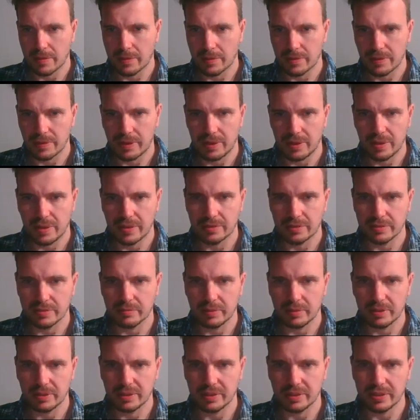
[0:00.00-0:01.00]
Okay, to
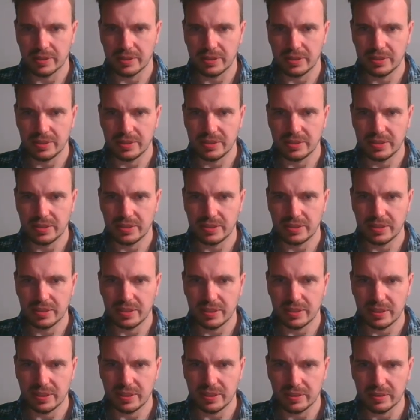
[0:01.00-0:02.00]
make it
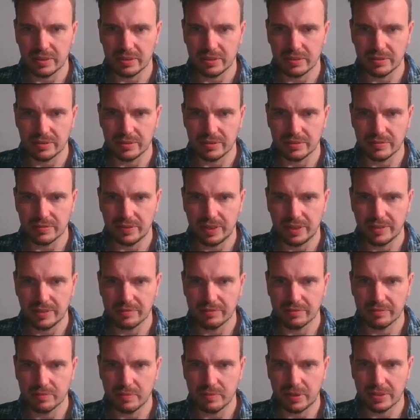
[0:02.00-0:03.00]
easy, I'm going to divide
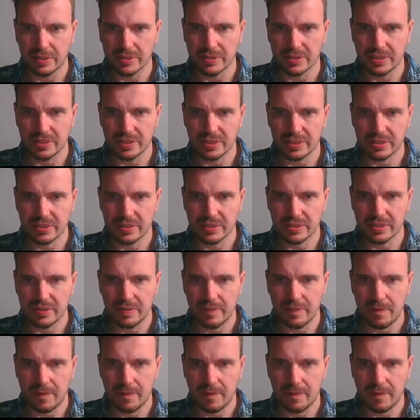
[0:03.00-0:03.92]
through by 6.